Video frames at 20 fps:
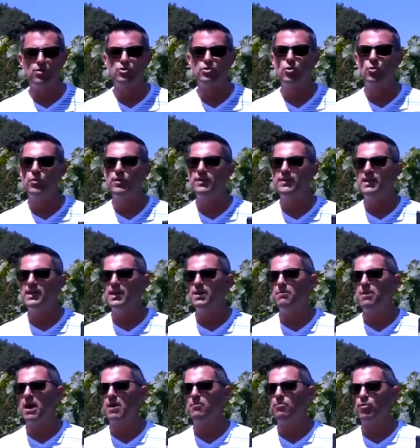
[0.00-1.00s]
So when we think
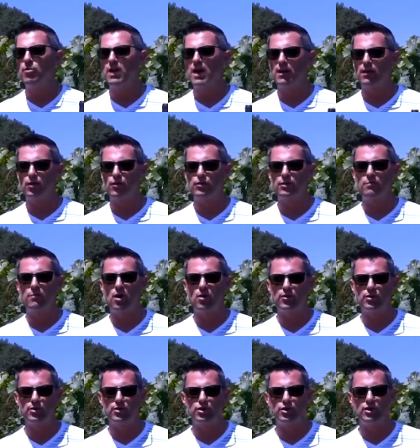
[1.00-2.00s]
about Brunello di
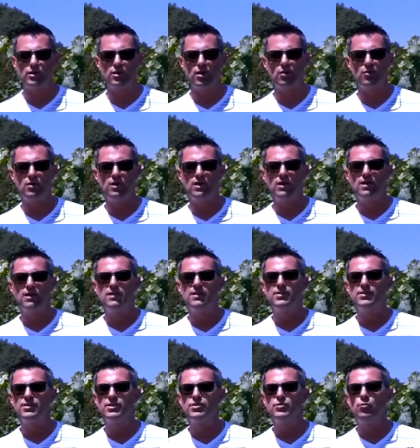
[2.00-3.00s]
Montalcino,
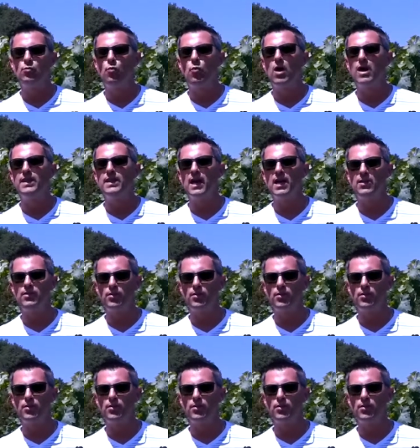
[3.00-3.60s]
this is 100%